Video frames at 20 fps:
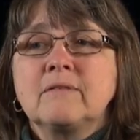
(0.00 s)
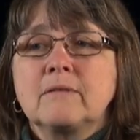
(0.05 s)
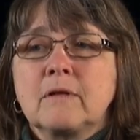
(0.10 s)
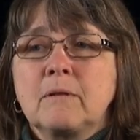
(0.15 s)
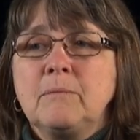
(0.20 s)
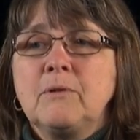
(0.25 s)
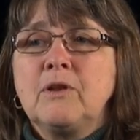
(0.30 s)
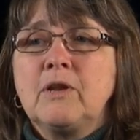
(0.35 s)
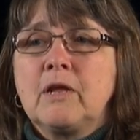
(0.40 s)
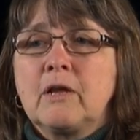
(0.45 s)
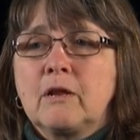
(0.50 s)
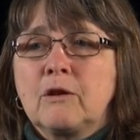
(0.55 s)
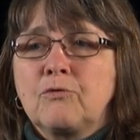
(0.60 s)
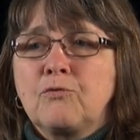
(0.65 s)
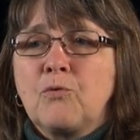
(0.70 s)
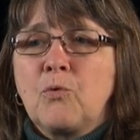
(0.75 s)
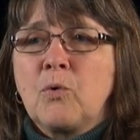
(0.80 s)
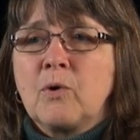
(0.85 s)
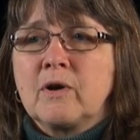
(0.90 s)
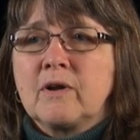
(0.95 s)
the community can
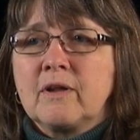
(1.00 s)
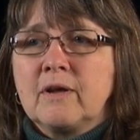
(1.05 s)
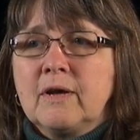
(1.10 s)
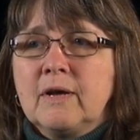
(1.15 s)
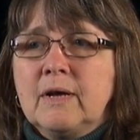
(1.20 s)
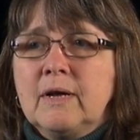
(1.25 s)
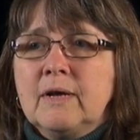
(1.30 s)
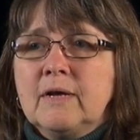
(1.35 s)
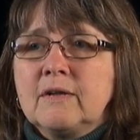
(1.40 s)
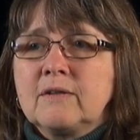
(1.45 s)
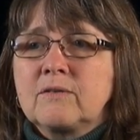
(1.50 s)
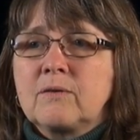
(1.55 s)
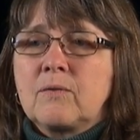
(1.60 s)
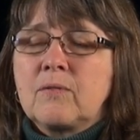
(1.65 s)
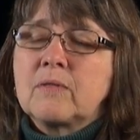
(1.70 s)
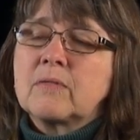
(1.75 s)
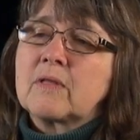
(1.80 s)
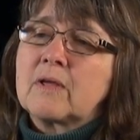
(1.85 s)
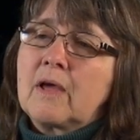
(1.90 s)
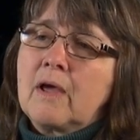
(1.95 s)
afford, so
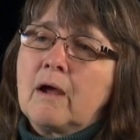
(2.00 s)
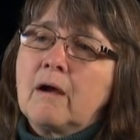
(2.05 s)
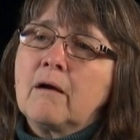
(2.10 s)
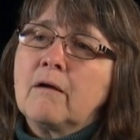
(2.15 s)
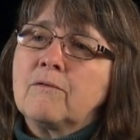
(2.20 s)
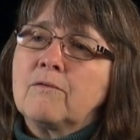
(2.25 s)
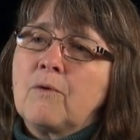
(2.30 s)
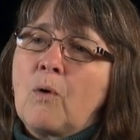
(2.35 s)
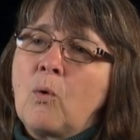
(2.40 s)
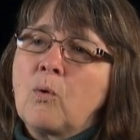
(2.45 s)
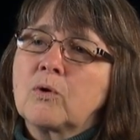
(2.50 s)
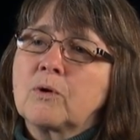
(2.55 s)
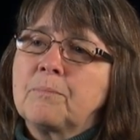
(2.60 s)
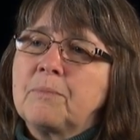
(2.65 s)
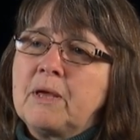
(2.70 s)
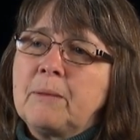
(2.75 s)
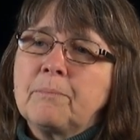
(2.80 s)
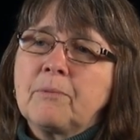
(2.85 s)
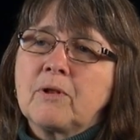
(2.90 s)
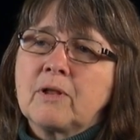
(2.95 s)
that the care of older
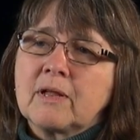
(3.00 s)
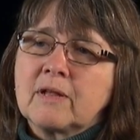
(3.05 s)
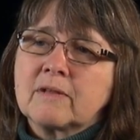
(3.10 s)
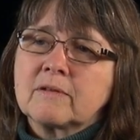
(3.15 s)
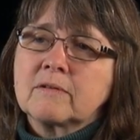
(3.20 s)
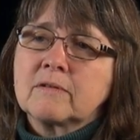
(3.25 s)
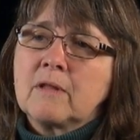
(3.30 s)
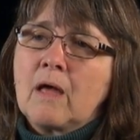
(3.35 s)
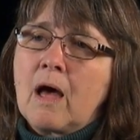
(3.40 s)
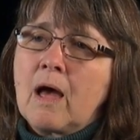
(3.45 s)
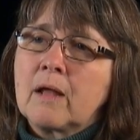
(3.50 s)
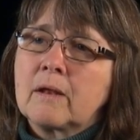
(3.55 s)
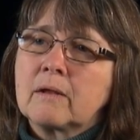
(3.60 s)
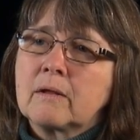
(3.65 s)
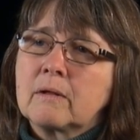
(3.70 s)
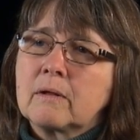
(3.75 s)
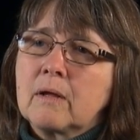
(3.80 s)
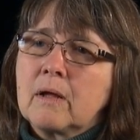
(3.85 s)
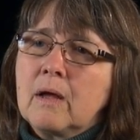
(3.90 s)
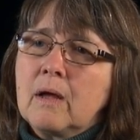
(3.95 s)
people is not
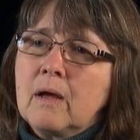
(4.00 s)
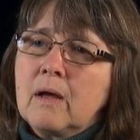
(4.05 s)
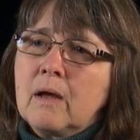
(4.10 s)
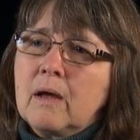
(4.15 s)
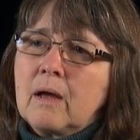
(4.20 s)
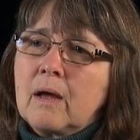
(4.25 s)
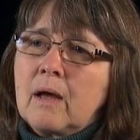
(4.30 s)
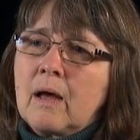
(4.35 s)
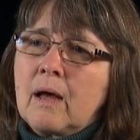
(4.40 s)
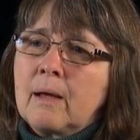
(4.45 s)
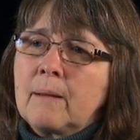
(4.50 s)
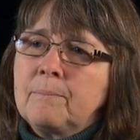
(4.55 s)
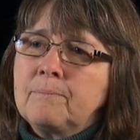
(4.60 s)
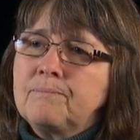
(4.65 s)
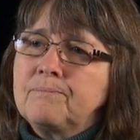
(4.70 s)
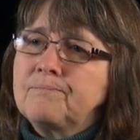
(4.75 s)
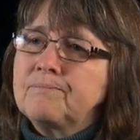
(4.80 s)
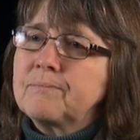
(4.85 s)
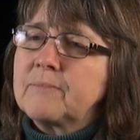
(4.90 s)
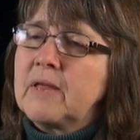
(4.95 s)

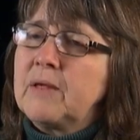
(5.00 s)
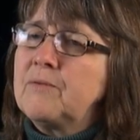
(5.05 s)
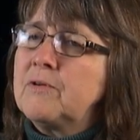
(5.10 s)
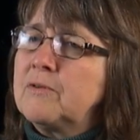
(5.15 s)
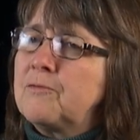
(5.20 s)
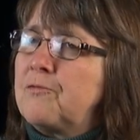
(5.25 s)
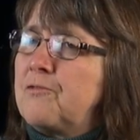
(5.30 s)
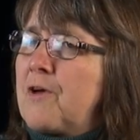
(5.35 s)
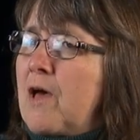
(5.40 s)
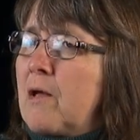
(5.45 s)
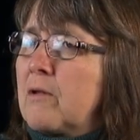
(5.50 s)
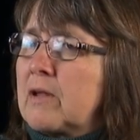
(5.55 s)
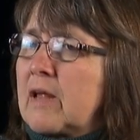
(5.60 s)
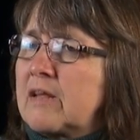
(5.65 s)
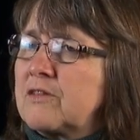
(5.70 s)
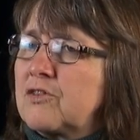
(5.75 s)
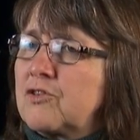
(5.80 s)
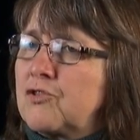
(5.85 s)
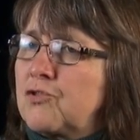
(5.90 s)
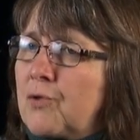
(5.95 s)
even felt
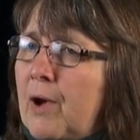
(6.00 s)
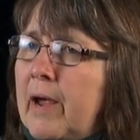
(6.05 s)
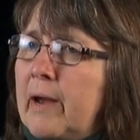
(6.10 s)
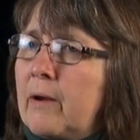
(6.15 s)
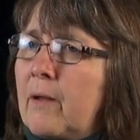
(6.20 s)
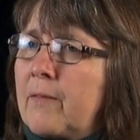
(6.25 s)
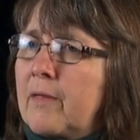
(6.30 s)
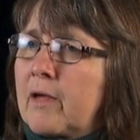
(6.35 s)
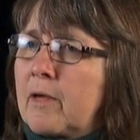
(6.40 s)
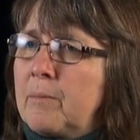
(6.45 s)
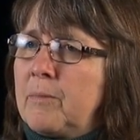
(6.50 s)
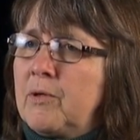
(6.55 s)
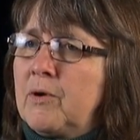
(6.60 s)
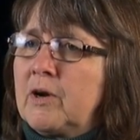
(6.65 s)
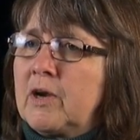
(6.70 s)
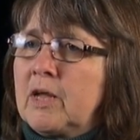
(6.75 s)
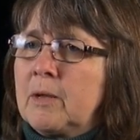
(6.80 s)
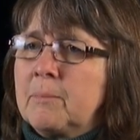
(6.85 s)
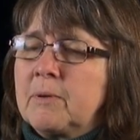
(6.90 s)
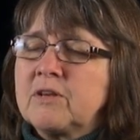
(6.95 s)
as a drain on the
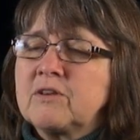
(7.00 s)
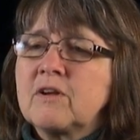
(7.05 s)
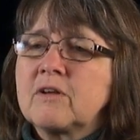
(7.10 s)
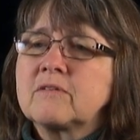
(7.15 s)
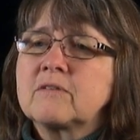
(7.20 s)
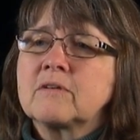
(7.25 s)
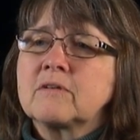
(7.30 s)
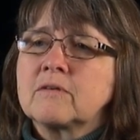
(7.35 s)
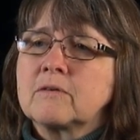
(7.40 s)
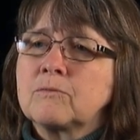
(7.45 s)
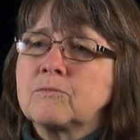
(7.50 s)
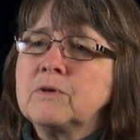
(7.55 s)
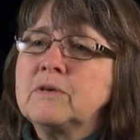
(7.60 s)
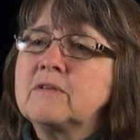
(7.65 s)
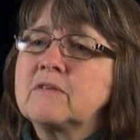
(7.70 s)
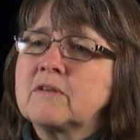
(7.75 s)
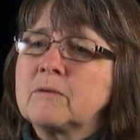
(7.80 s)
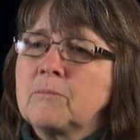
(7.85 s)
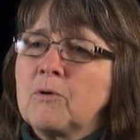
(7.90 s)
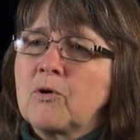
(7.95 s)
community, but just as a
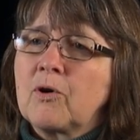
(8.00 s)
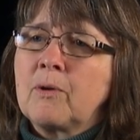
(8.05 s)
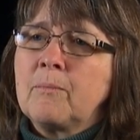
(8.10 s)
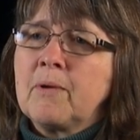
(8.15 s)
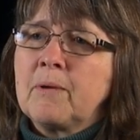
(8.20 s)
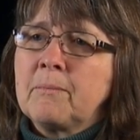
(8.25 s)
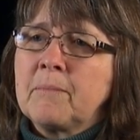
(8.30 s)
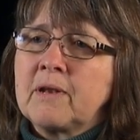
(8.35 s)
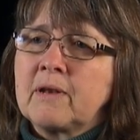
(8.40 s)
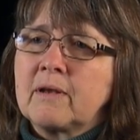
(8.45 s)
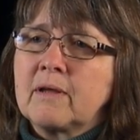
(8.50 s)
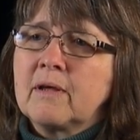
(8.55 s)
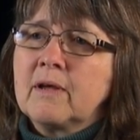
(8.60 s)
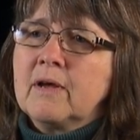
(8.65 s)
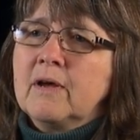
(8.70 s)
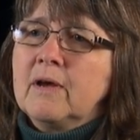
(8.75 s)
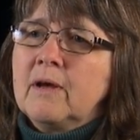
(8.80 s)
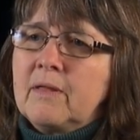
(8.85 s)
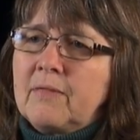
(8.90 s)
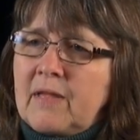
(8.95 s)
reasonable commitment
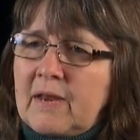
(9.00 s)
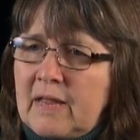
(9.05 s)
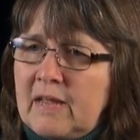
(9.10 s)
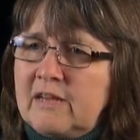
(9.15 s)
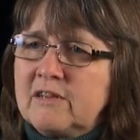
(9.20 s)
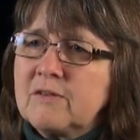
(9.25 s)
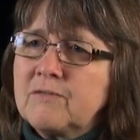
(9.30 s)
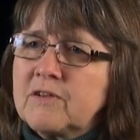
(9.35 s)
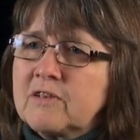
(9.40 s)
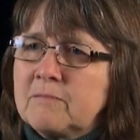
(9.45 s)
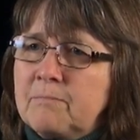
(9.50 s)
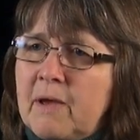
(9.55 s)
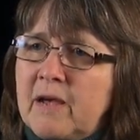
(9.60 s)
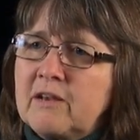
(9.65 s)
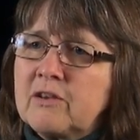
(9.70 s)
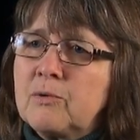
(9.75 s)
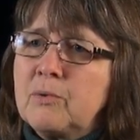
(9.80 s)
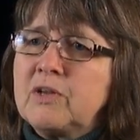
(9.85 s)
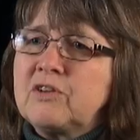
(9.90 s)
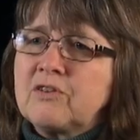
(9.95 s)
that each of us make
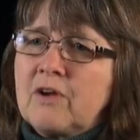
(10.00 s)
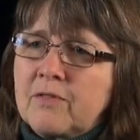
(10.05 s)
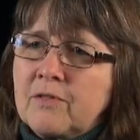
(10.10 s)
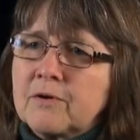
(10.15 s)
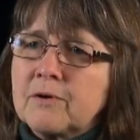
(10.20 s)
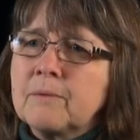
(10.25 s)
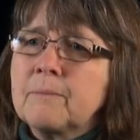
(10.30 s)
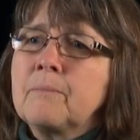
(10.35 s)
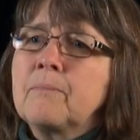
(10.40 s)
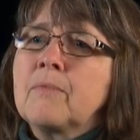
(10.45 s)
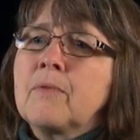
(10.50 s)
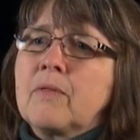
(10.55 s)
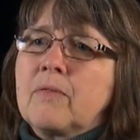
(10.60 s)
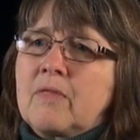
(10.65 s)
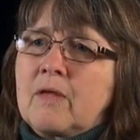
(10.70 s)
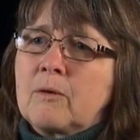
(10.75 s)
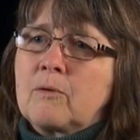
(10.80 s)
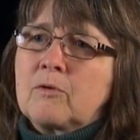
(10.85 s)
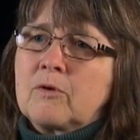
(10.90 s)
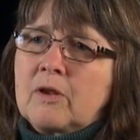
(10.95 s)
to each other, that